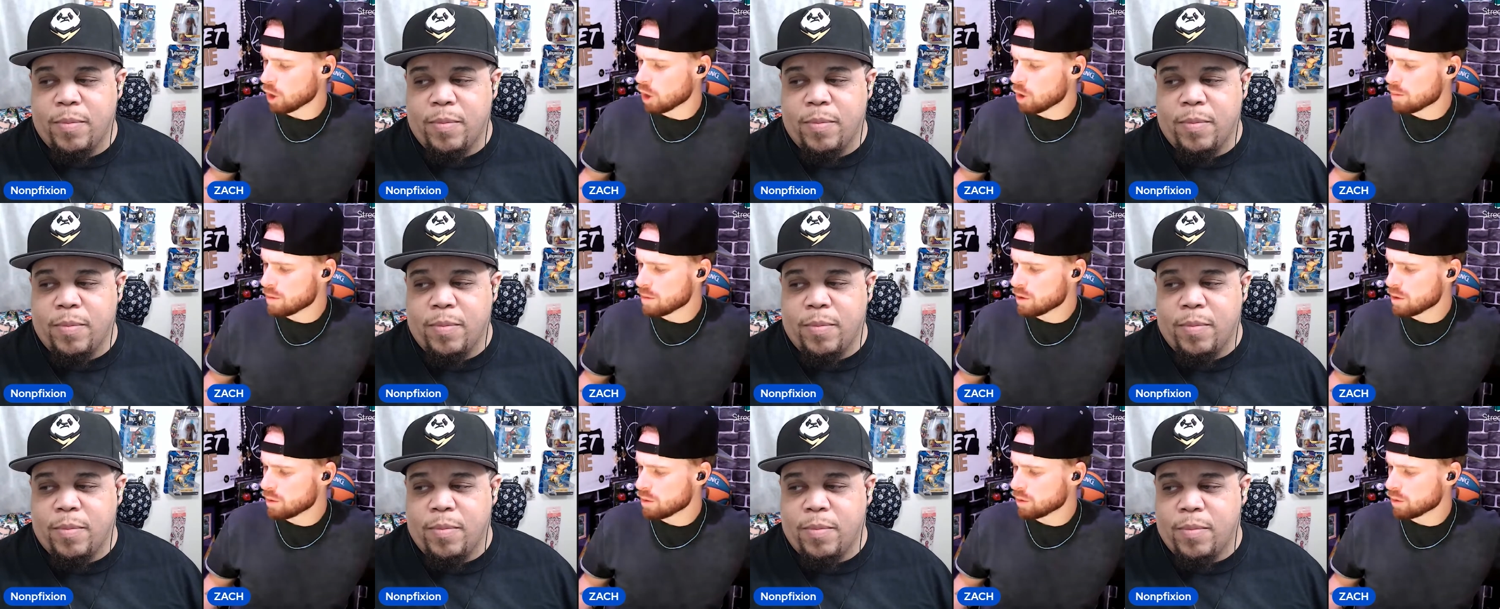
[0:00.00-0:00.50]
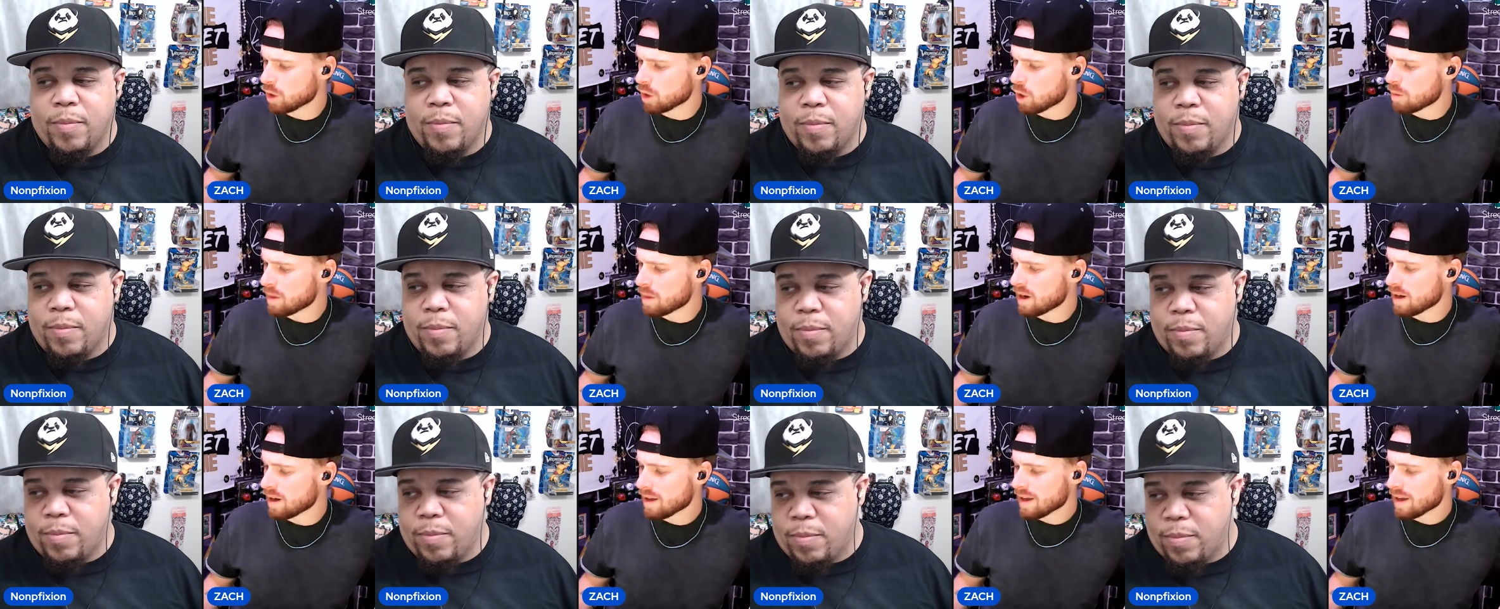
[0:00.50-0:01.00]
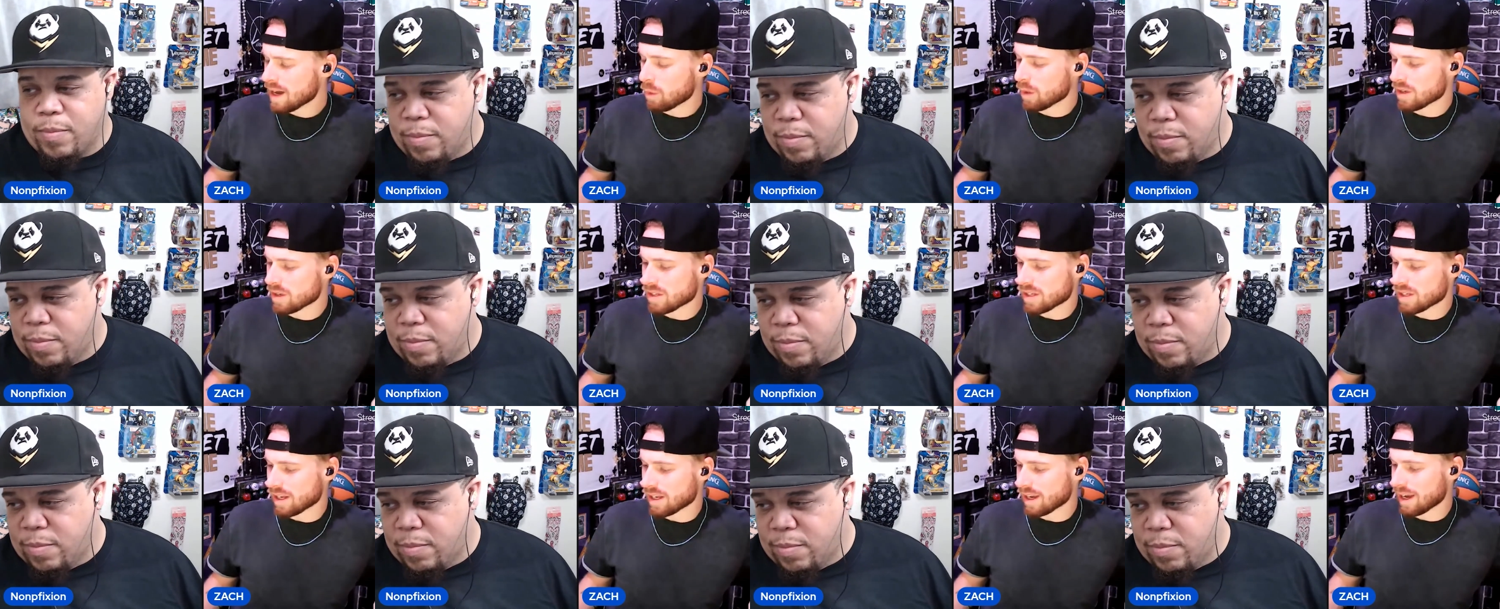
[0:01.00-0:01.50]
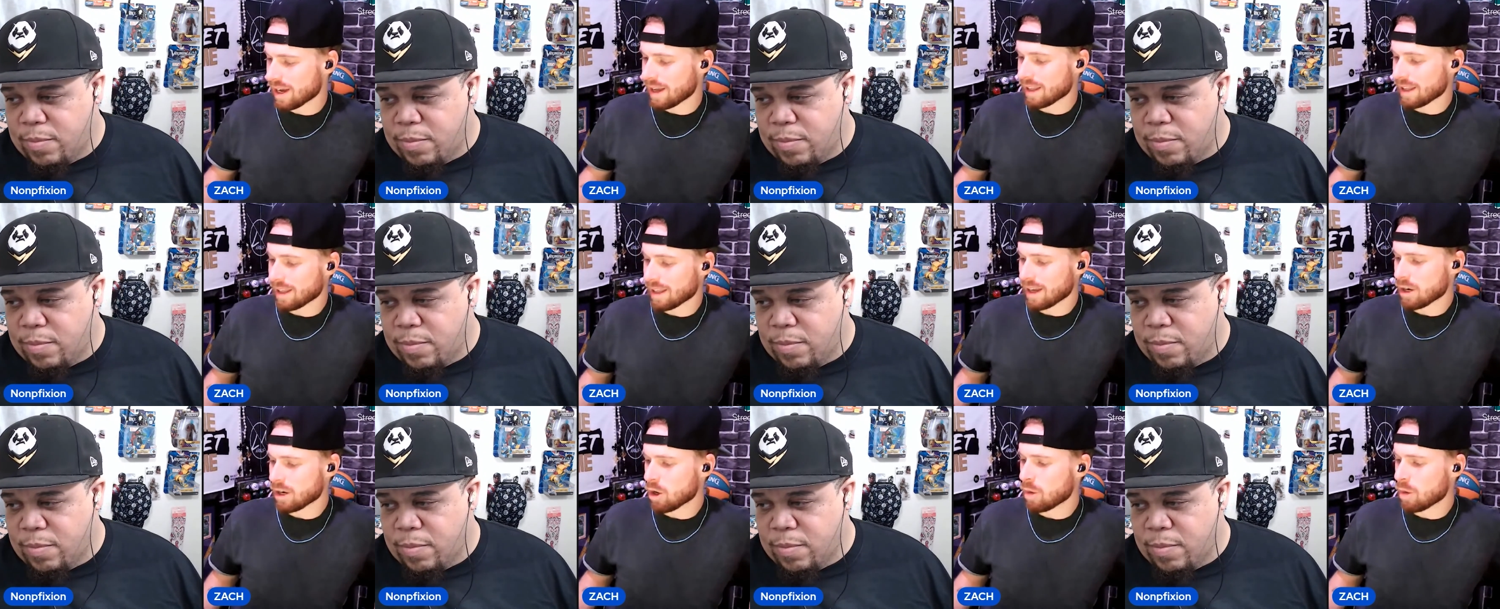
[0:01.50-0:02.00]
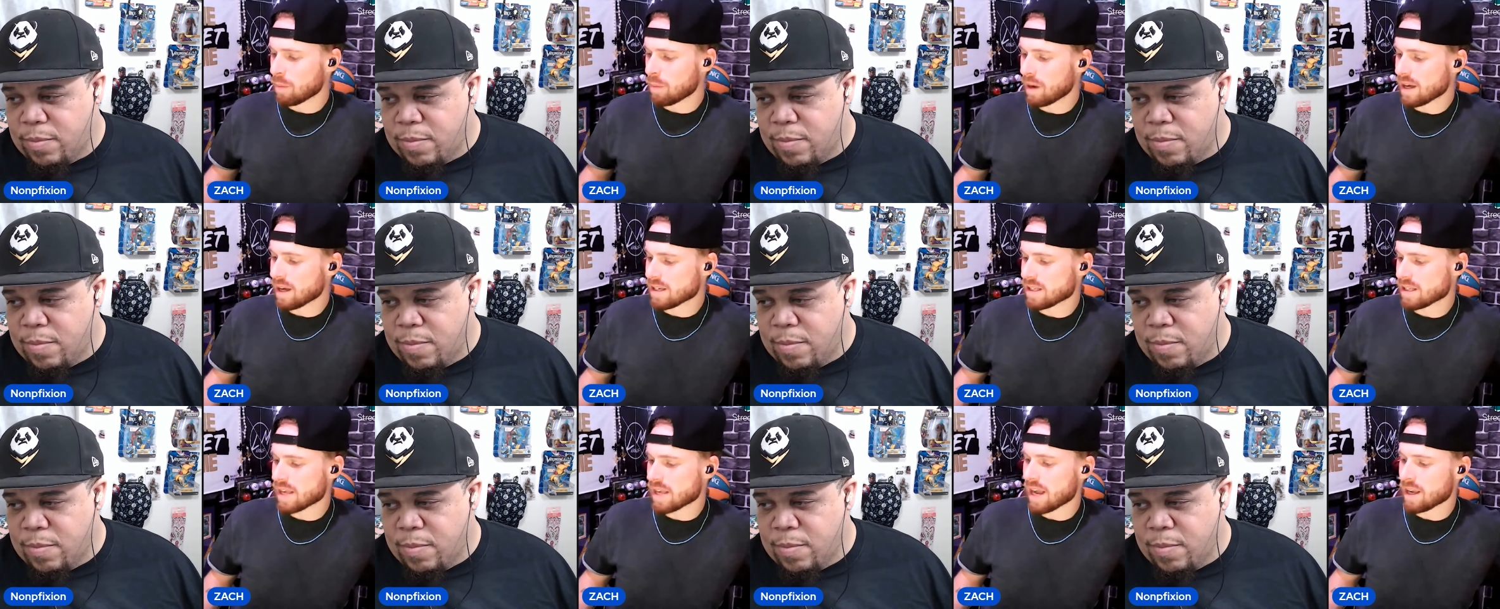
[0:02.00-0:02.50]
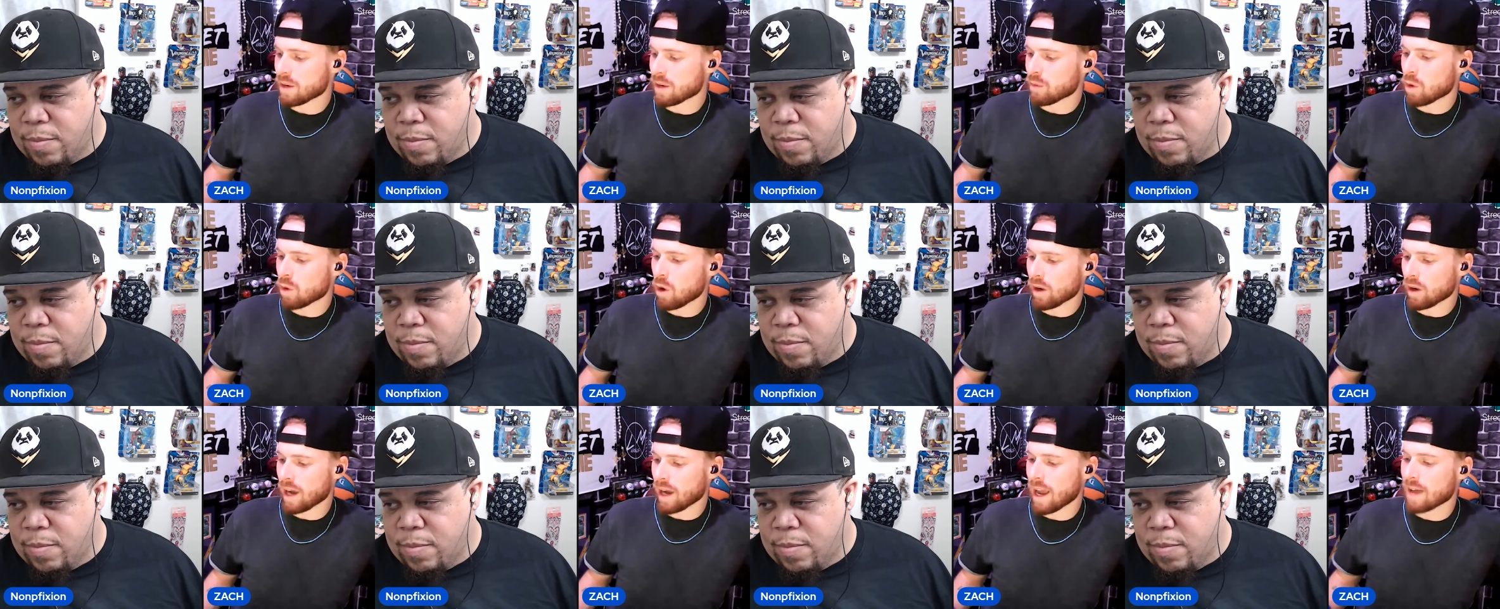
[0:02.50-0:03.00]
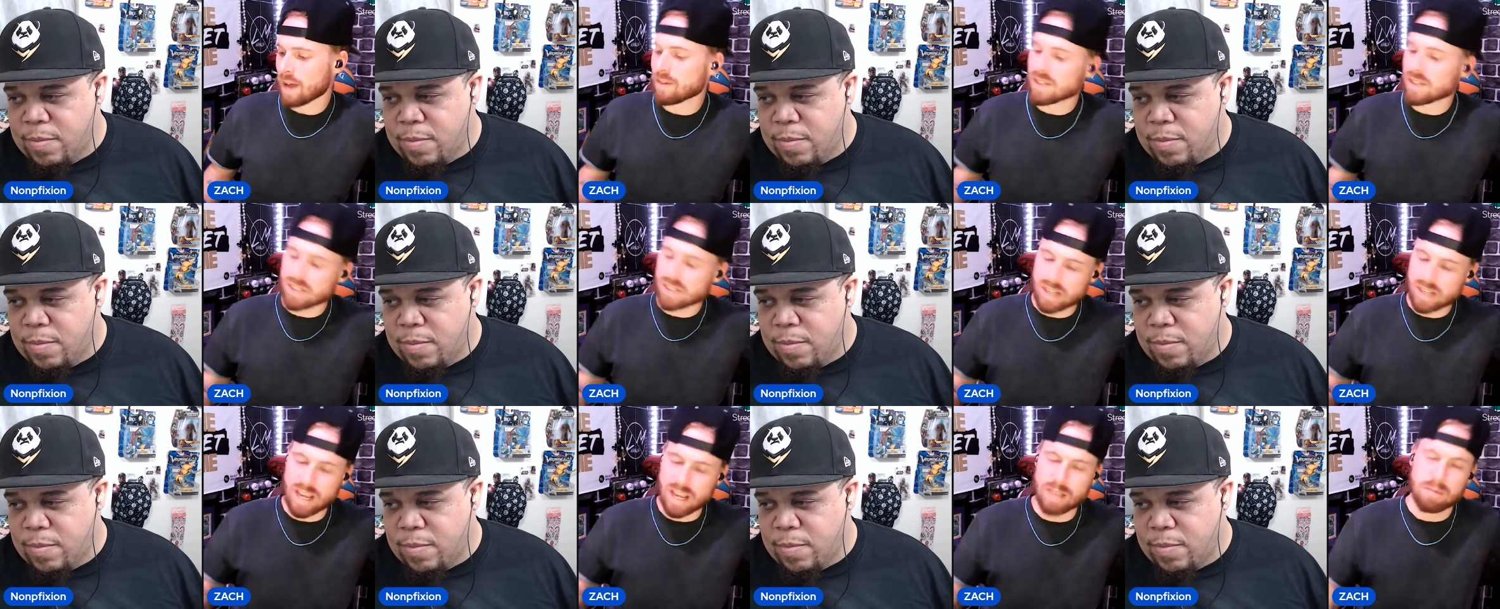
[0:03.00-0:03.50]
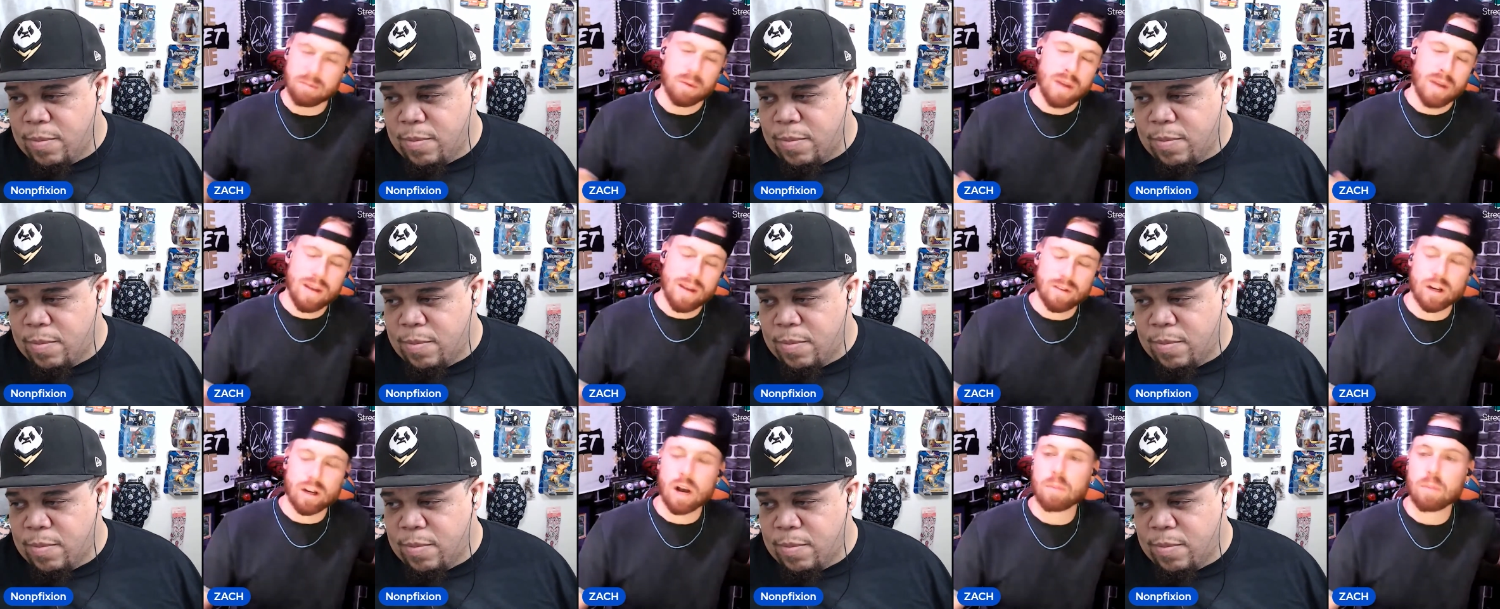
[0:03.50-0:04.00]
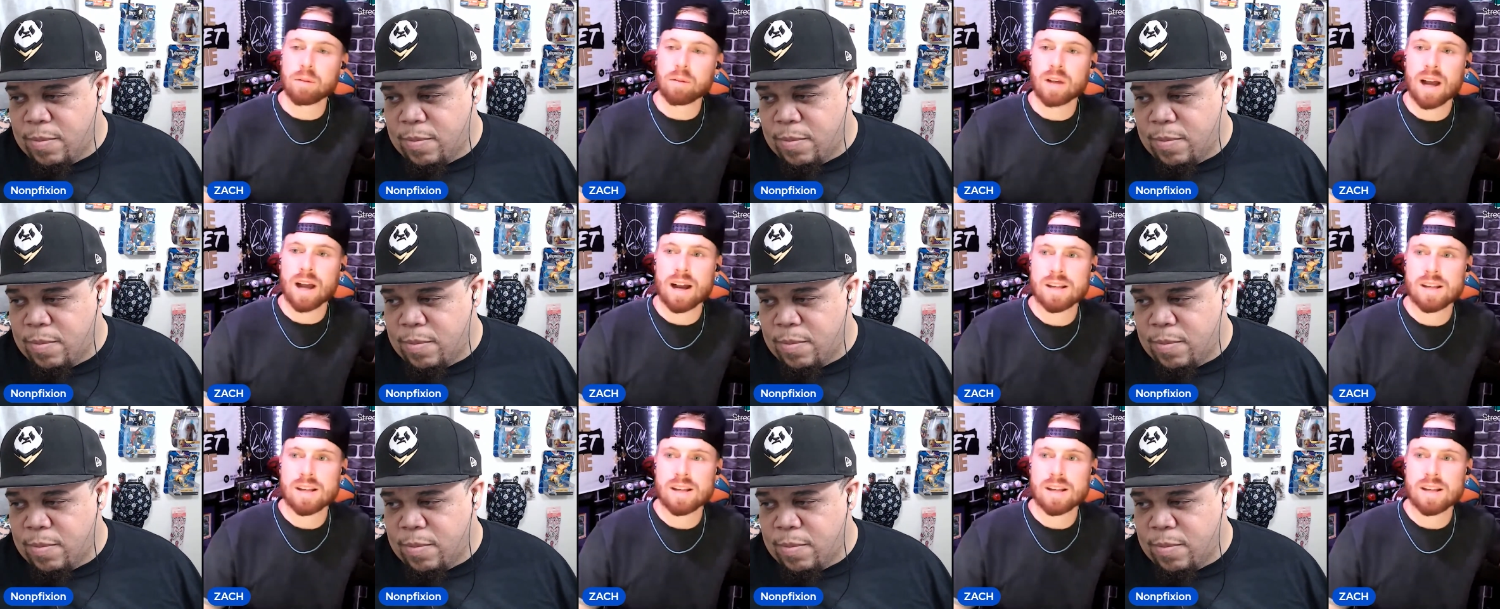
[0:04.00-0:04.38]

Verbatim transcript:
Speaker 1: I don't want to say, I know I'm probably saying it wrong. I have it saved, but we have a couple